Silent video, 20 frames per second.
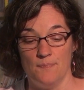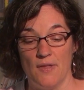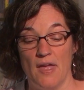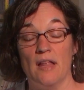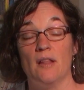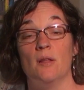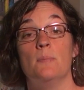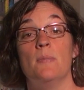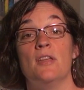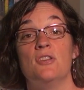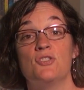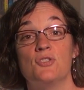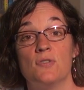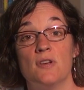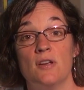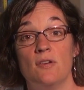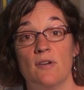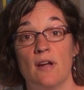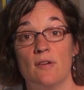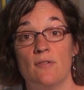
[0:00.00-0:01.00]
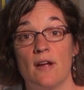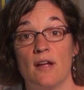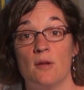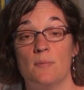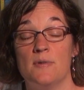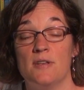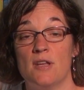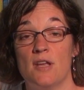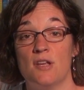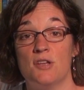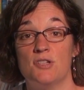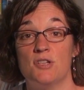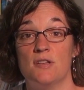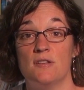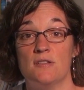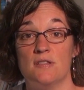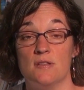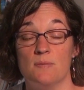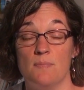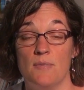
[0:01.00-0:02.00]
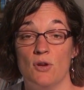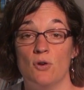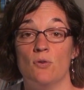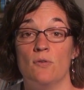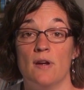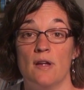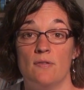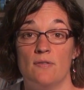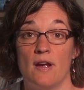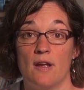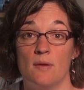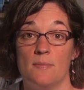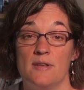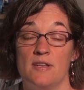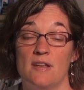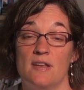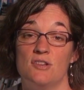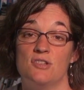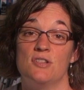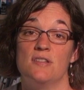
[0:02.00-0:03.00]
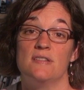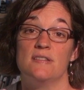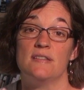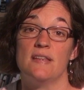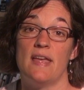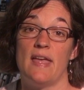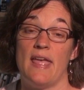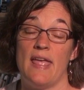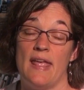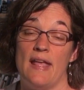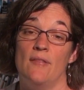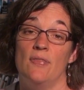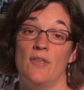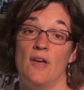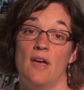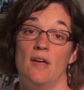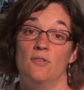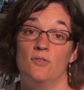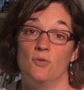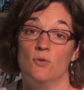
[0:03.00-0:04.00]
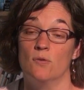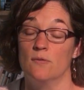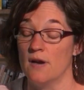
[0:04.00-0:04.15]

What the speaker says: elementary grade recommendations, the middle grade recommendations, and the high school